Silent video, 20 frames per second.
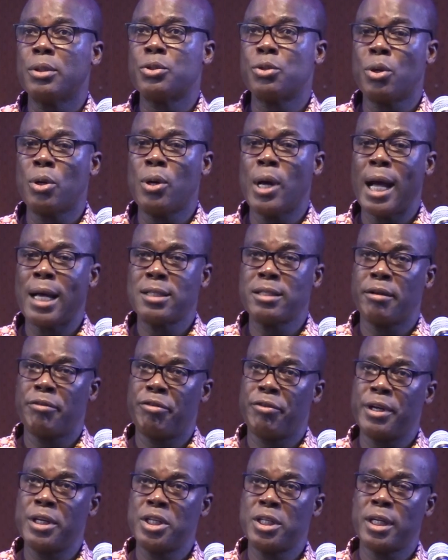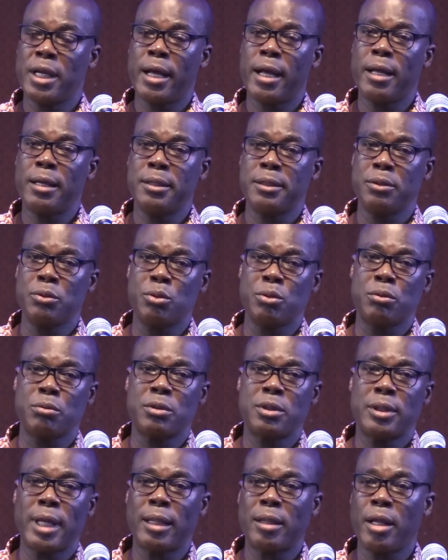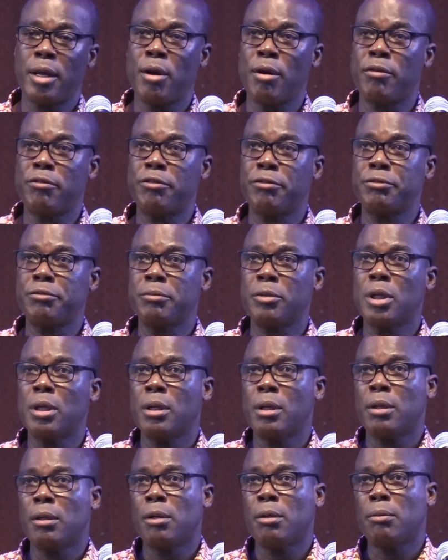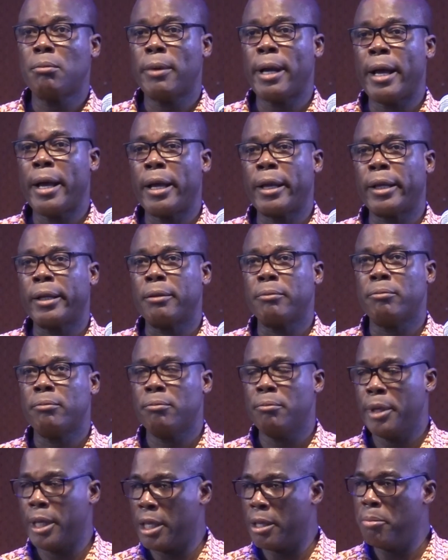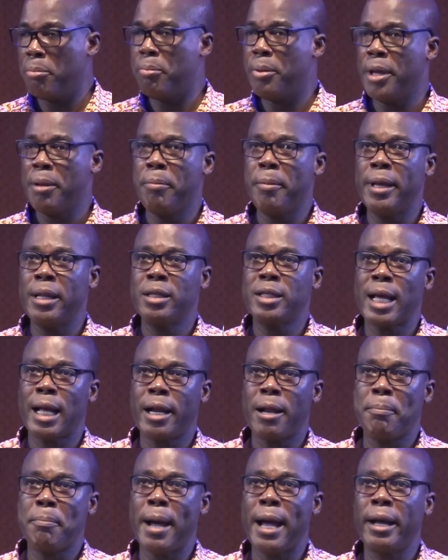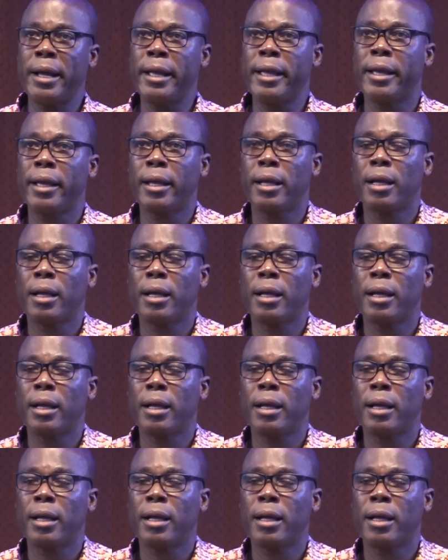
So as a fresher, you started off by making payment at the bank.